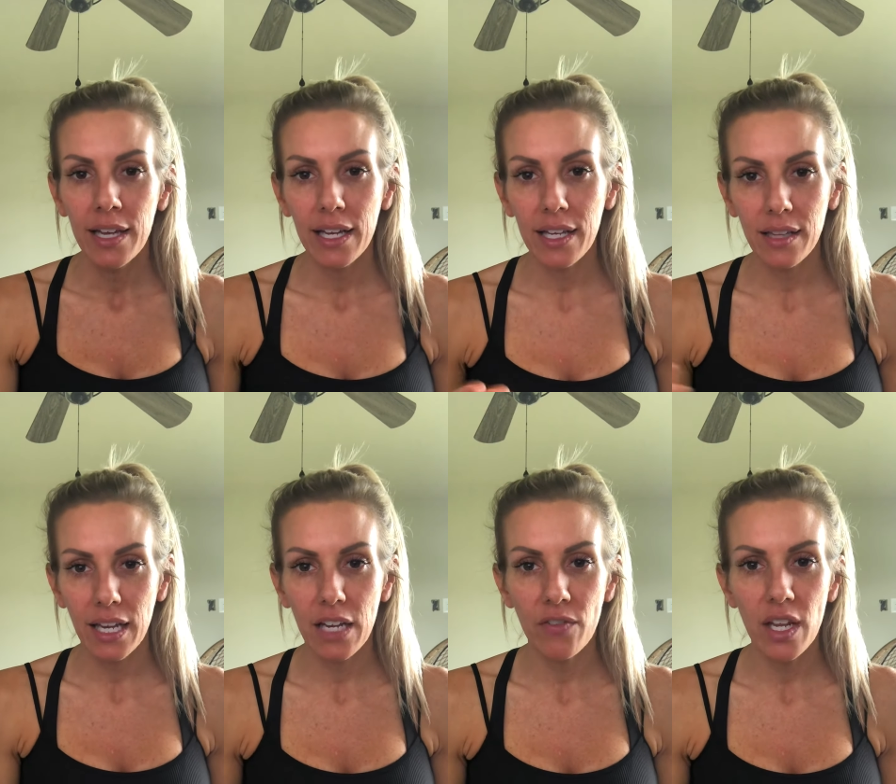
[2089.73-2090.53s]
in the
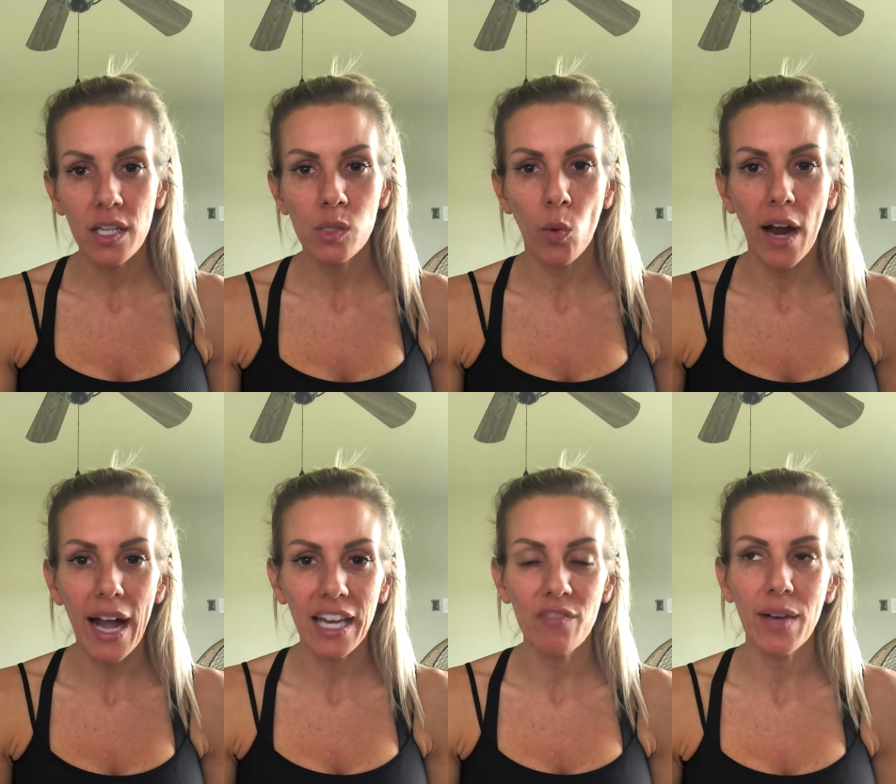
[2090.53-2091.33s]
evenings where
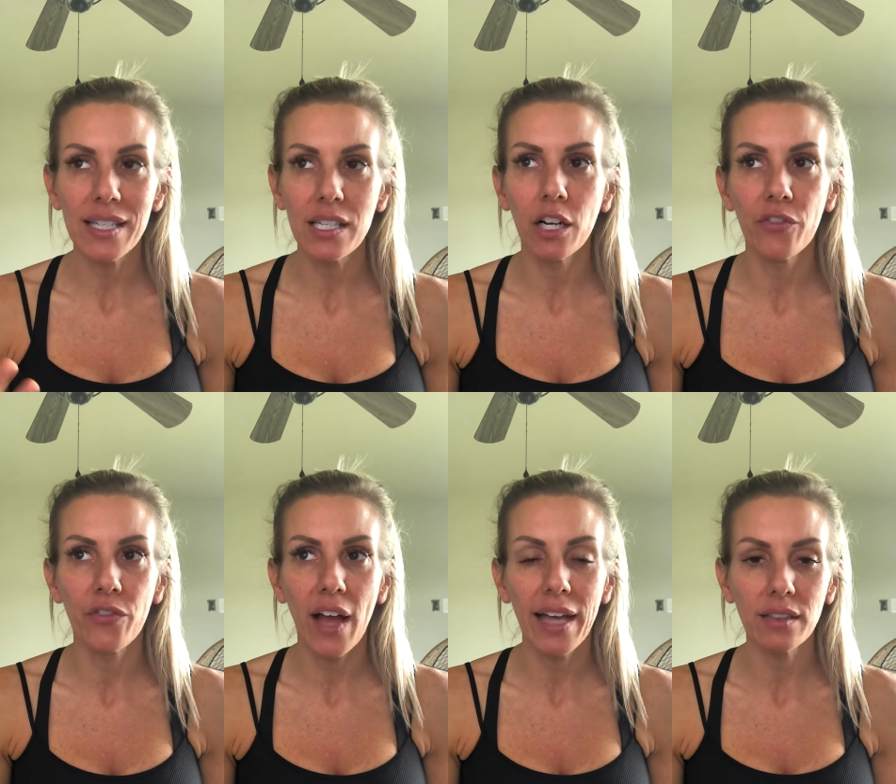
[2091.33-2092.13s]
I give myself
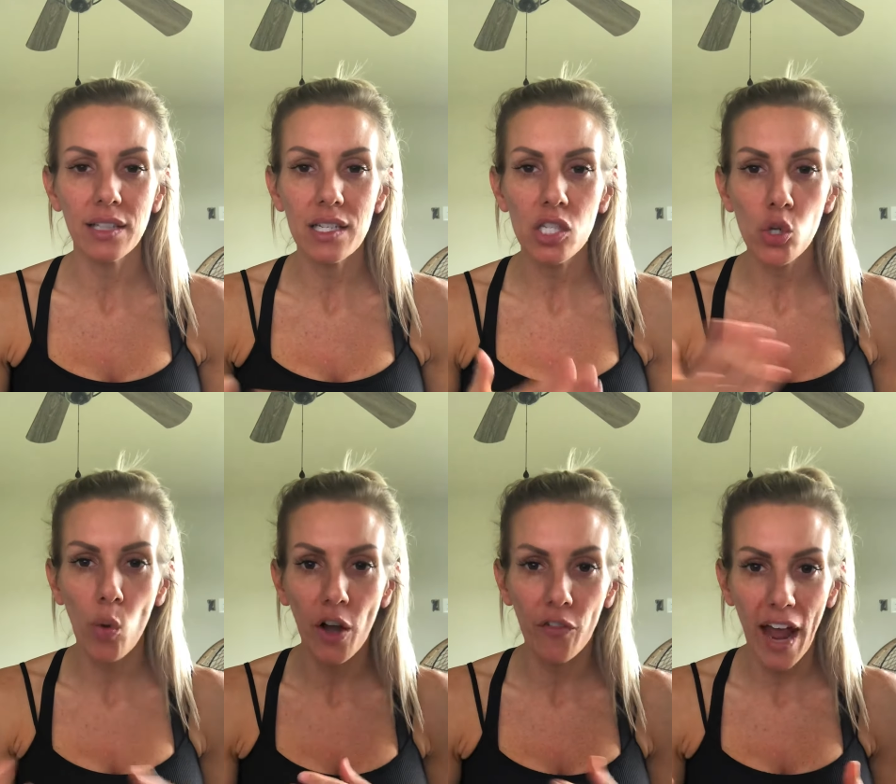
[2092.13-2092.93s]
at least
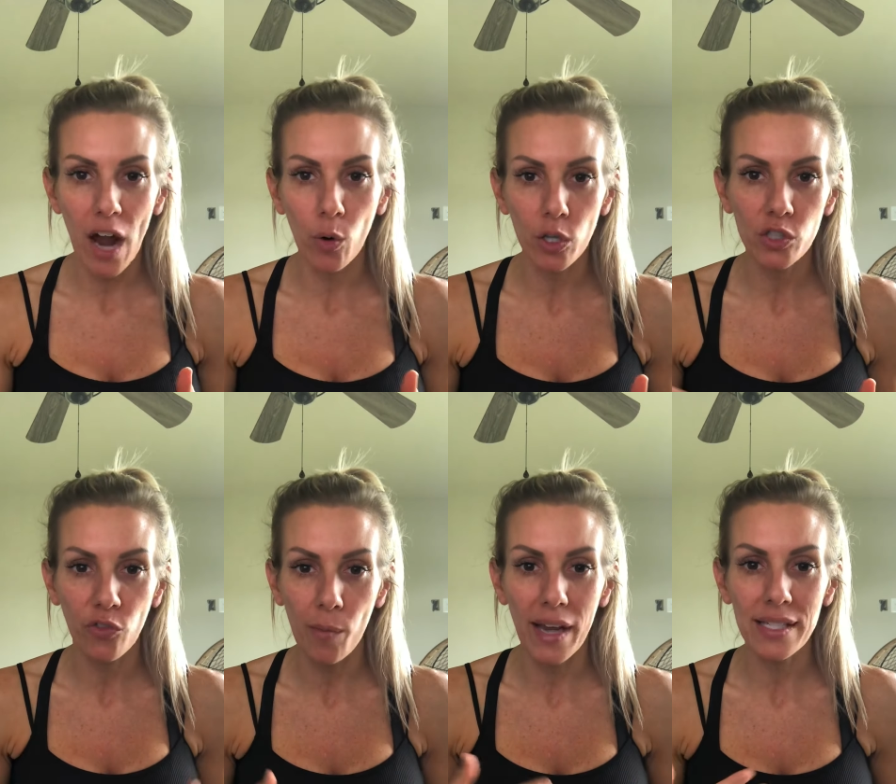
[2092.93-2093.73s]
12 hours
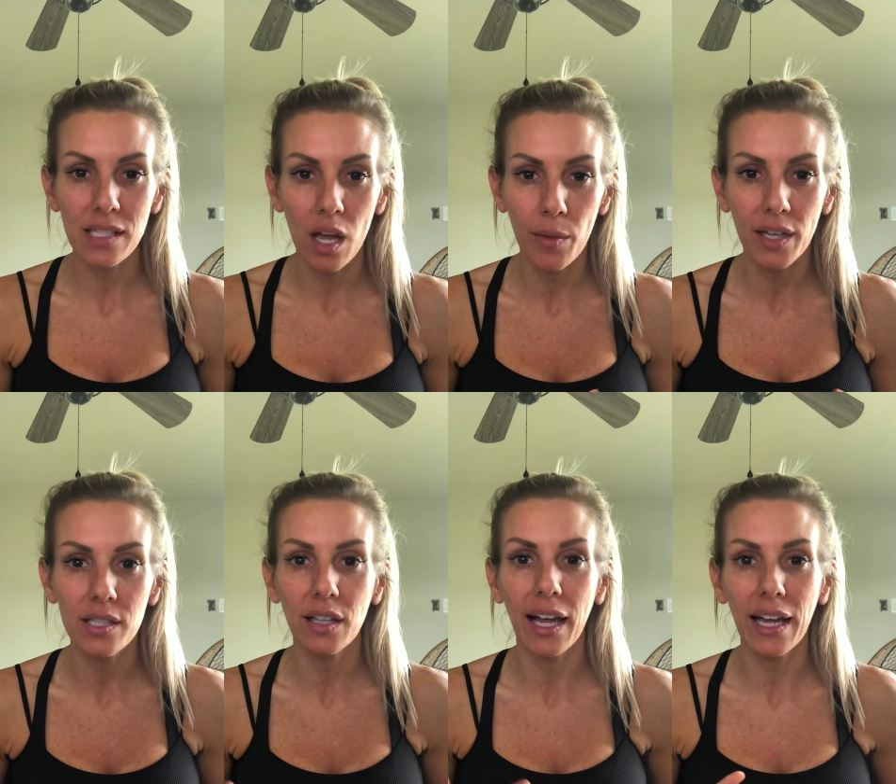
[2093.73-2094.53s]
for my stomach
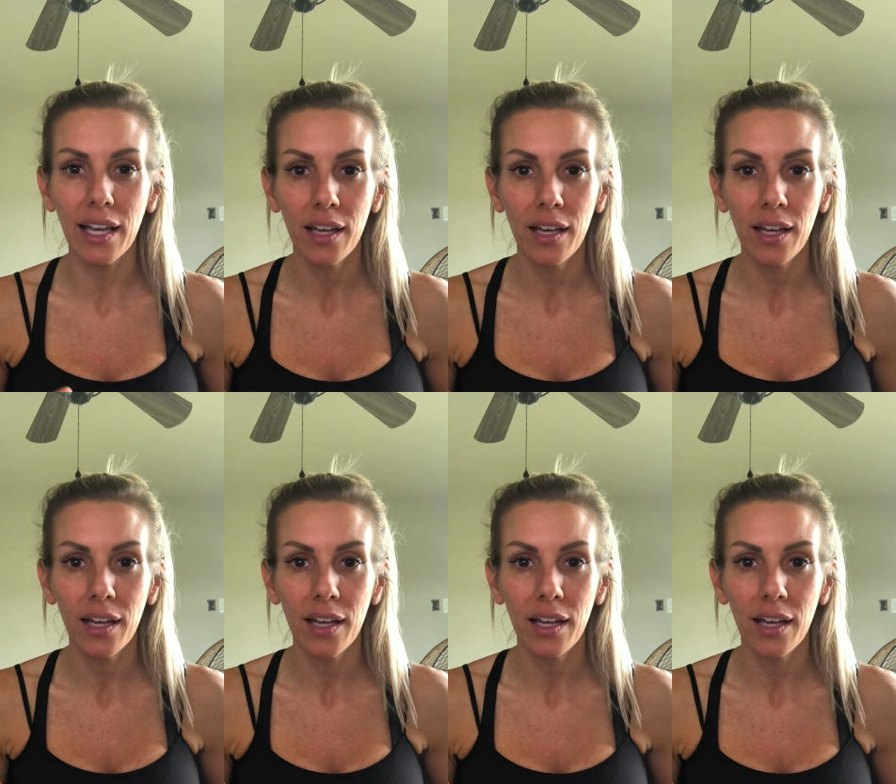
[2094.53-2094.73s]
to, like,